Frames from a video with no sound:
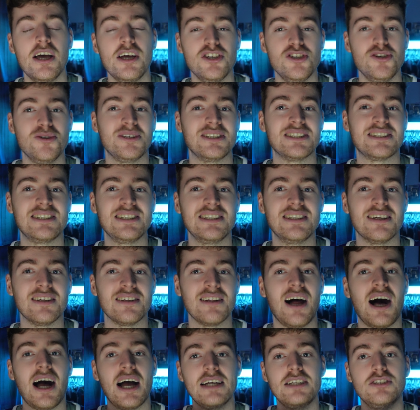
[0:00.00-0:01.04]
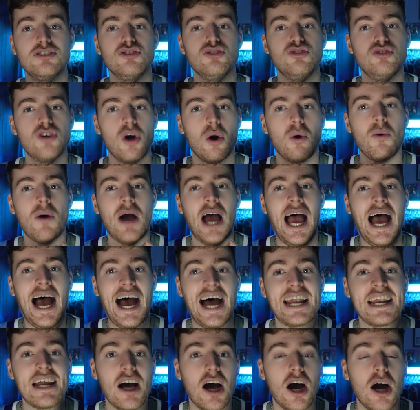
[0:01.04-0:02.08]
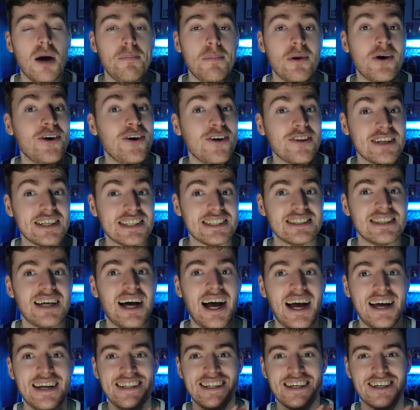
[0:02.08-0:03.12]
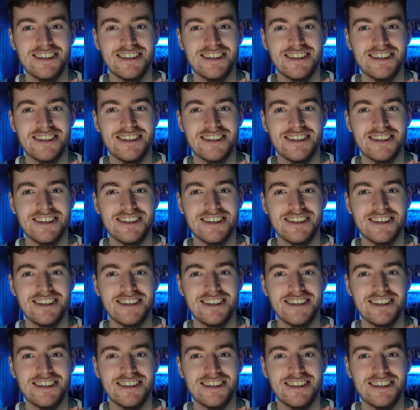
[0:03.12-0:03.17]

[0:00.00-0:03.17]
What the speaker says: You can see the lines don't add up on the side.